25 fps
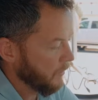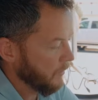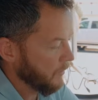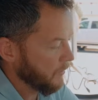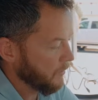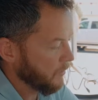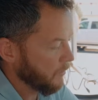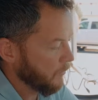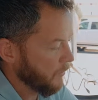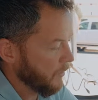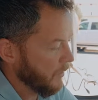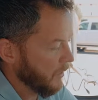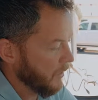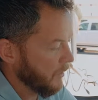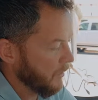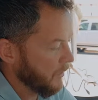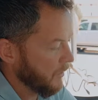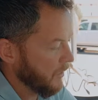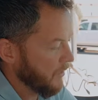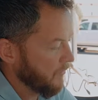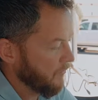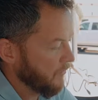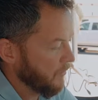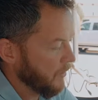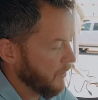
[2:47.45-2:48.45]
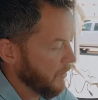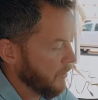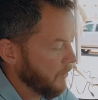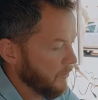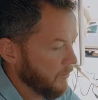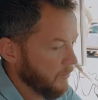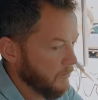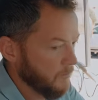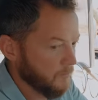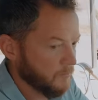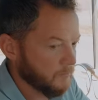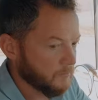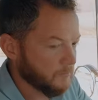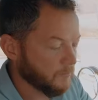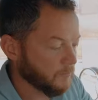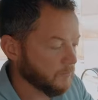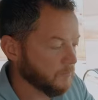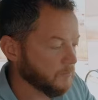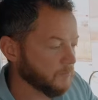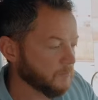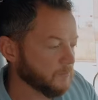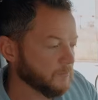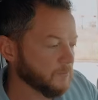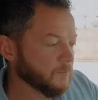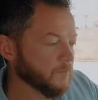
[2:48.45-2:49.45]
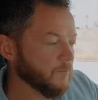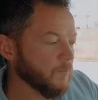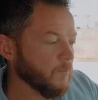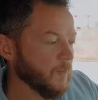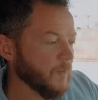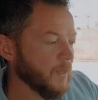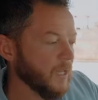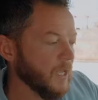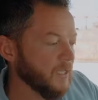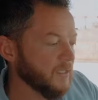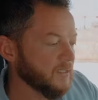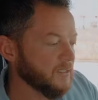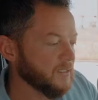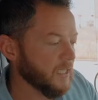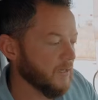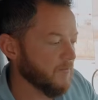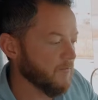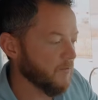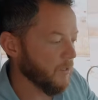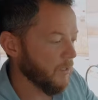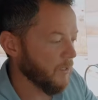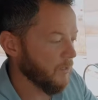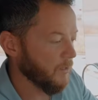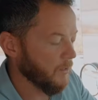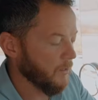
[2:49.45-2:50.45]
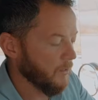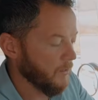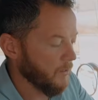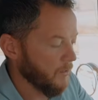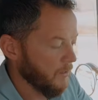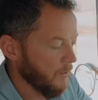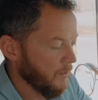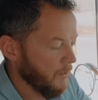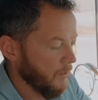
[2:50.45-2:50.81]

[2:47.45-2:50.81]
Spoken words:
So we got 1100 and 700.